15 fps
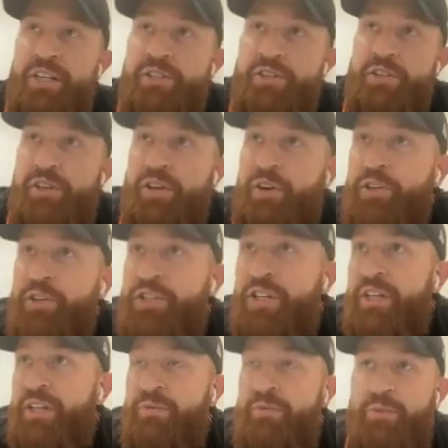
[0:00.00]
into
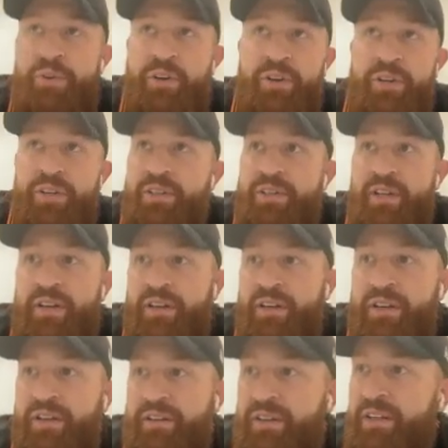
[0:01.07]
coaching was
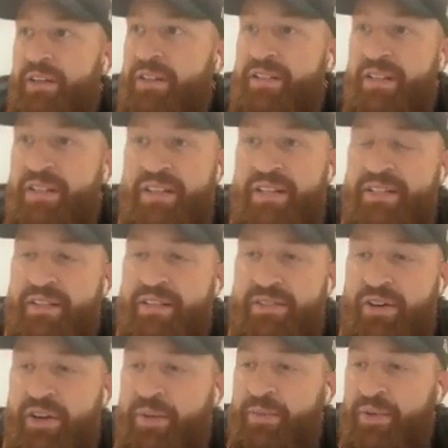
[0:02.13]
a
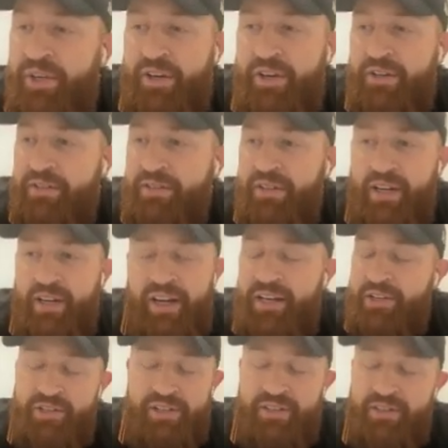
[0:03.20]
decent time ago. I
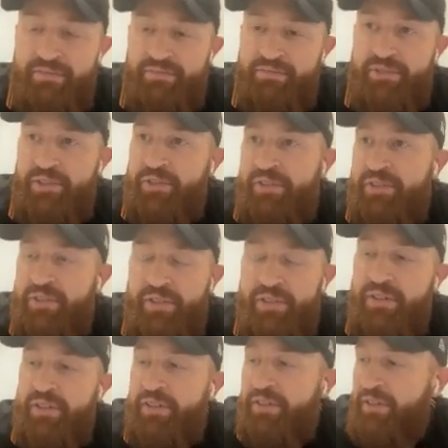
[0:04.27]
actually couldn't
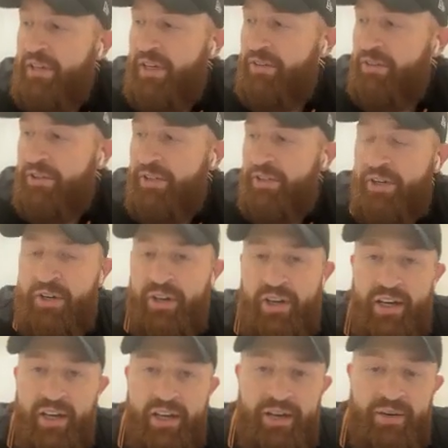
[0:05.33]
tell you how long ago,
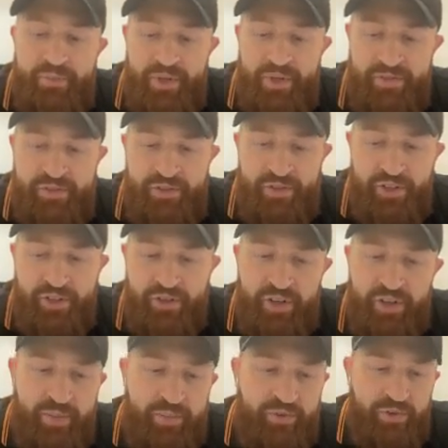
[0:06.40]
but I've sort of gone
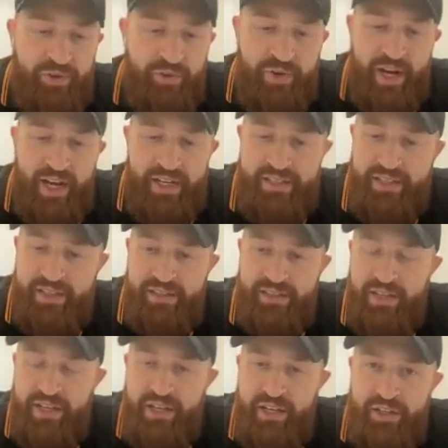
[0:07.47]
up through the ranks and
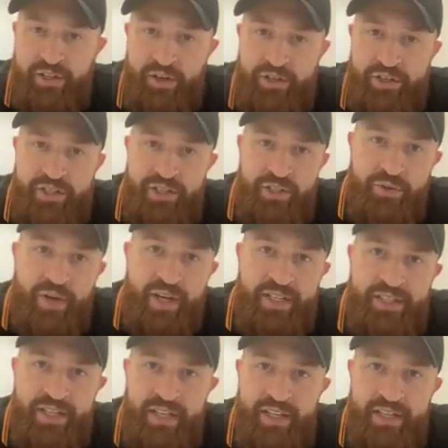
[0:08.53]
coached the
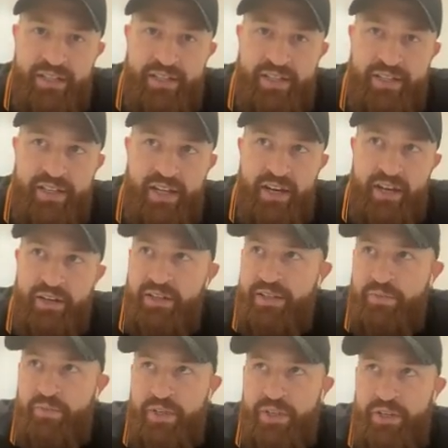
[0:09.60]
U18s.
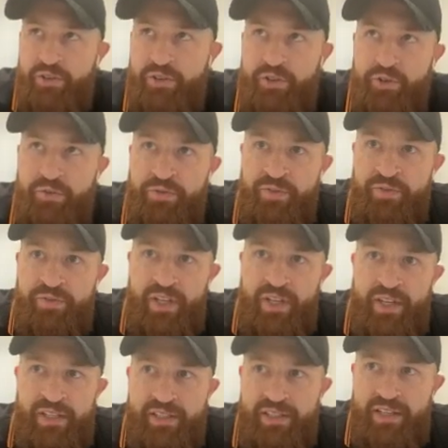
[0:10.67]
Did 1 year at
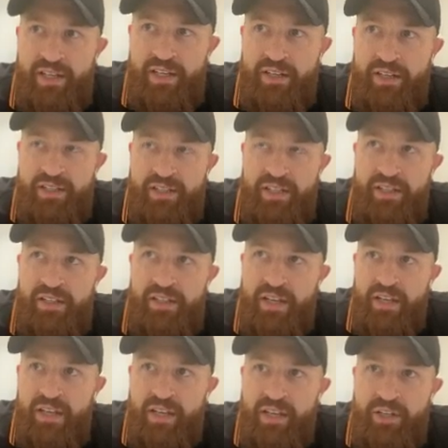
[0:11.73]
U15s, then I did
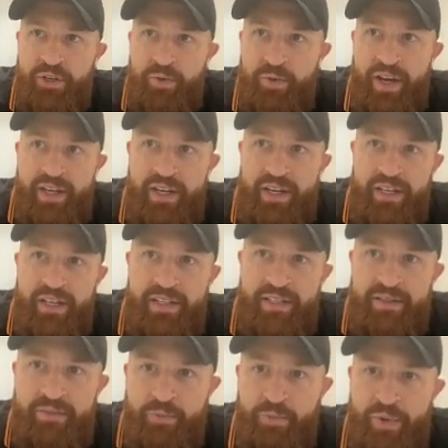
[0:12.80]

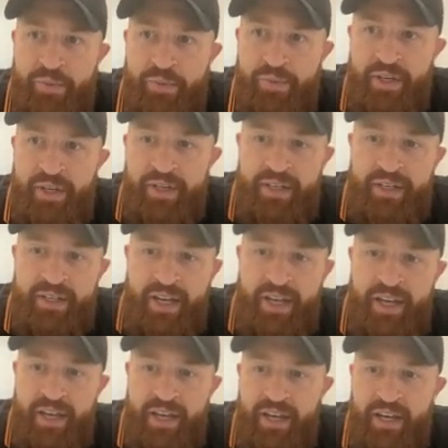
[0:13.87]
U18s and women,
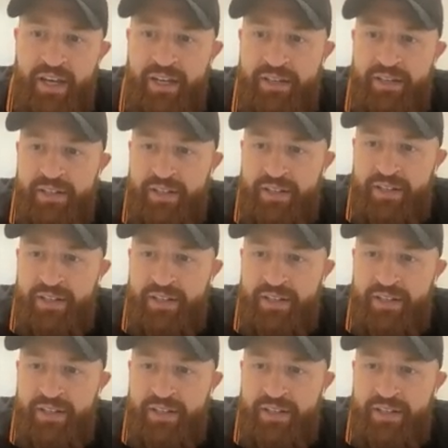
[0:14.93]
and